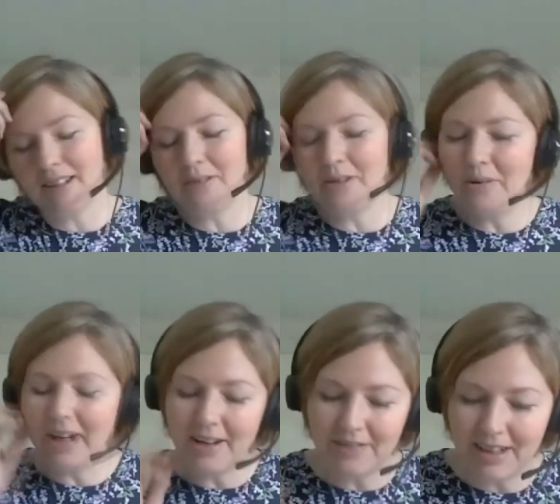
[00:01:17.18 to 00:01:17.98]
No,
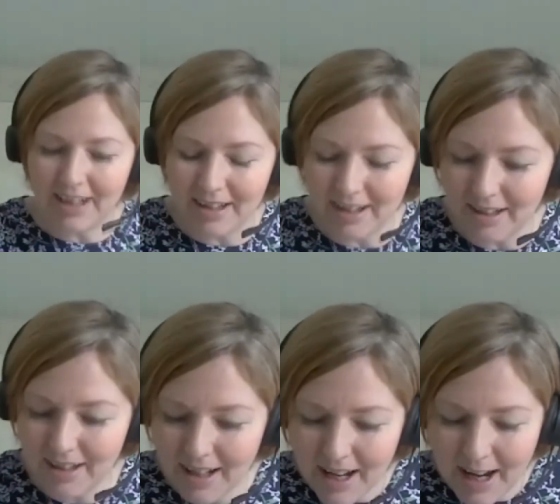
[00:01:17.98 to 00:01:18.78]
I haven't either.
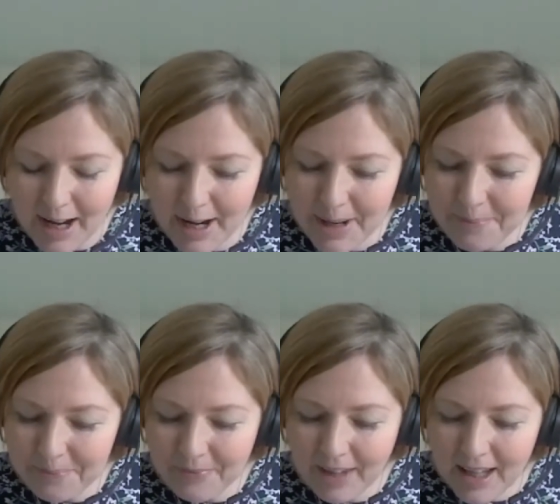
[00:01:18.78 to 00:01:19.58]

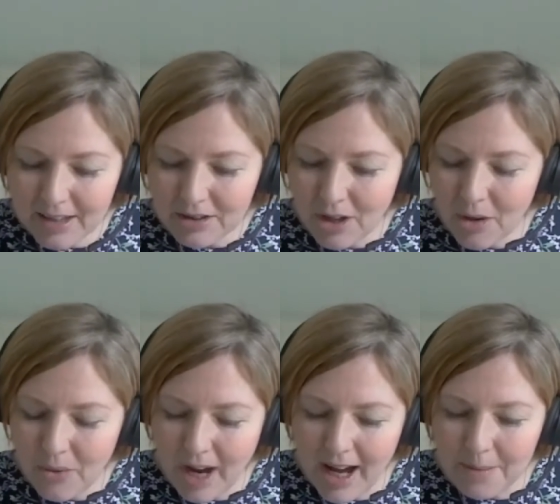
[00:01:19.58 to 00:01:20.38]
And
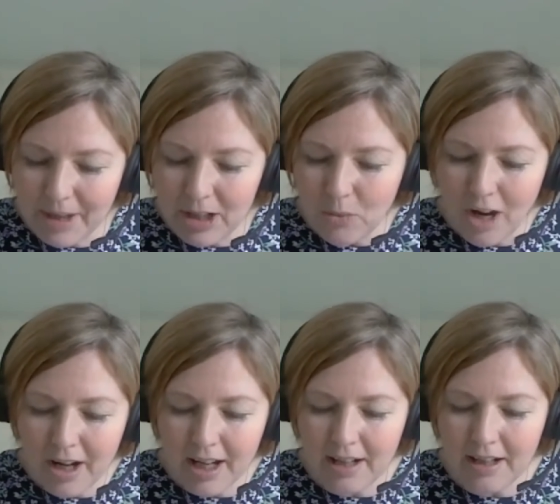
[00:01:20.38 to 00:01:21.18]
you
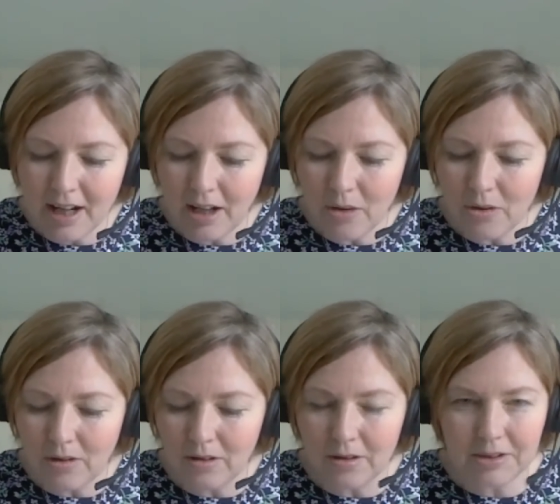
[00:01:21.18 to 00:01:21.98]
work in a
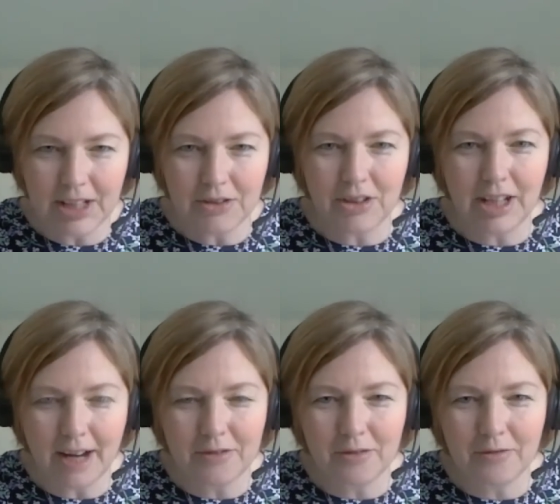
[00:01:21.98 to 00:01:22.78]
local law centre, and you
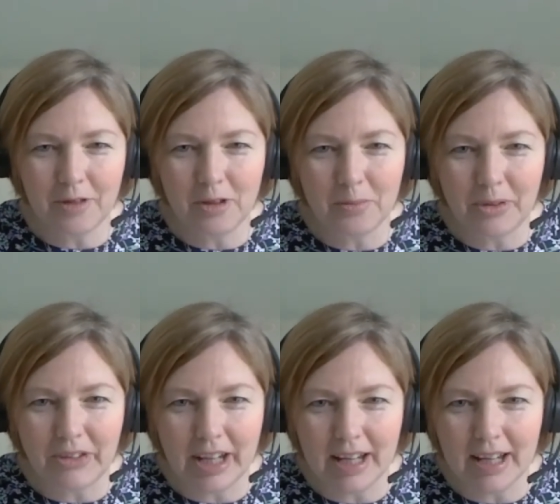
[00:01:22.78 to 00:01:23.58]
have done for a number
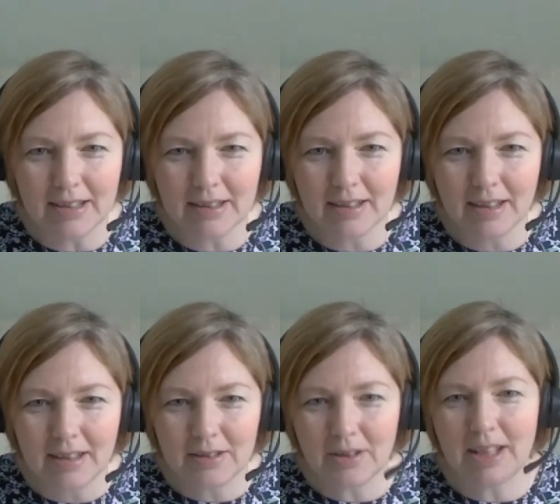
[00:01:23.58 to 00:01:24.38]
of years.
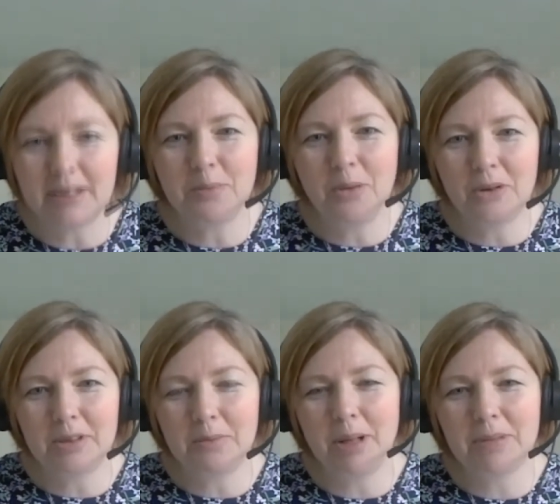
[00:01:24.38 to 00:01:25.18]
So that's
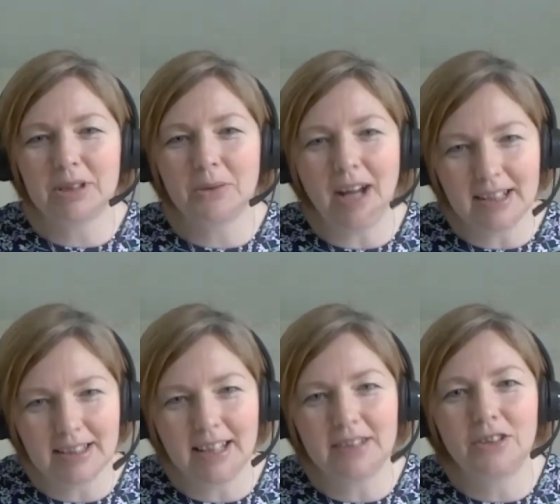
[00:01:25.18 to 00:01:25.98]
supporting people to
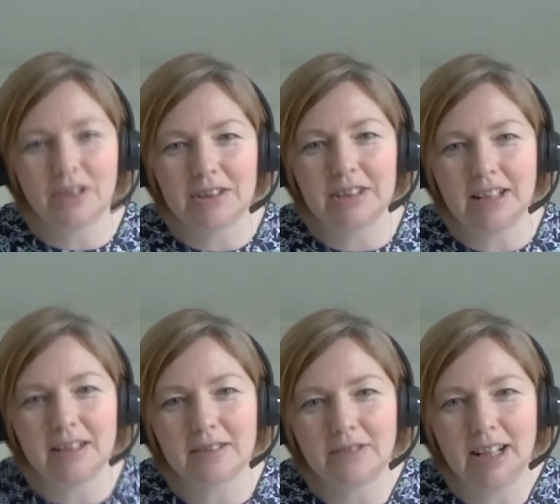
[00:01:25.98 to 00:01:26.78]
access
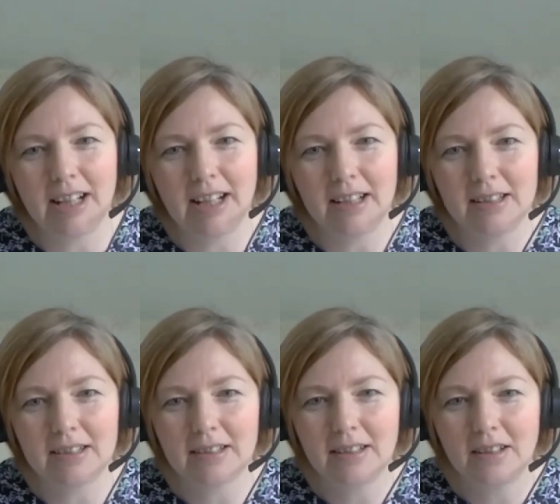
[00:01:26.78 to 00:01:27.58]
justice, really,
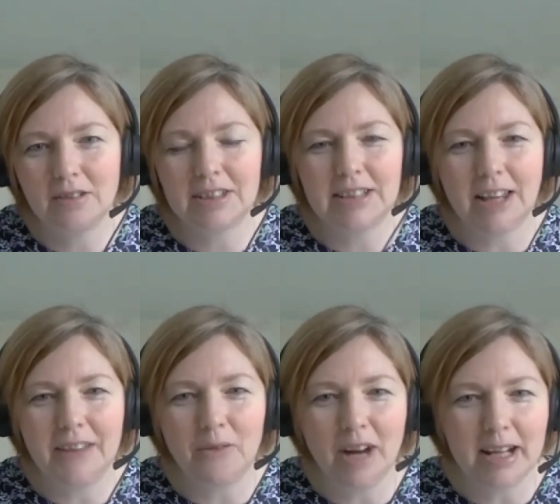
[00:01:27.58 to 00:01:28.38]
and understand
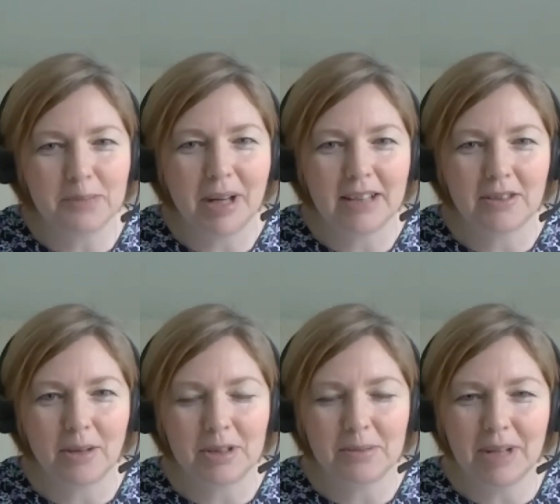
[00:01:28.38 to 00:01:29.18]
their rights better,
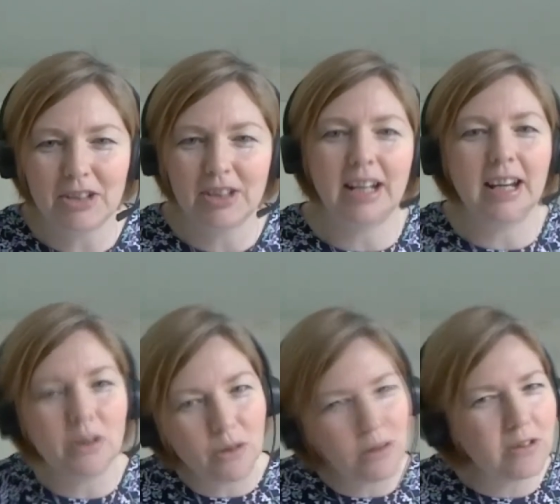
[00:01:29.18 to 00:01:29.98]
I would imagine, in
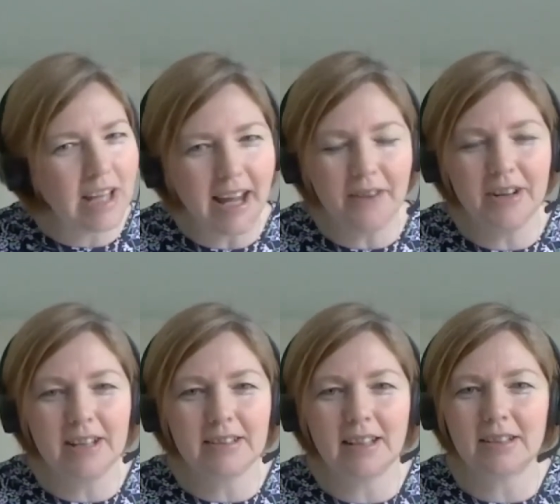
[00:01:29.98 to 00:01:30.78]
all
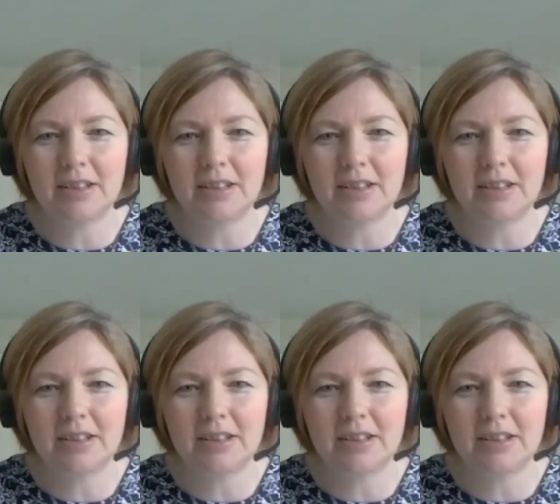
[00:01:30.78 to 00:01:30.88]
areas.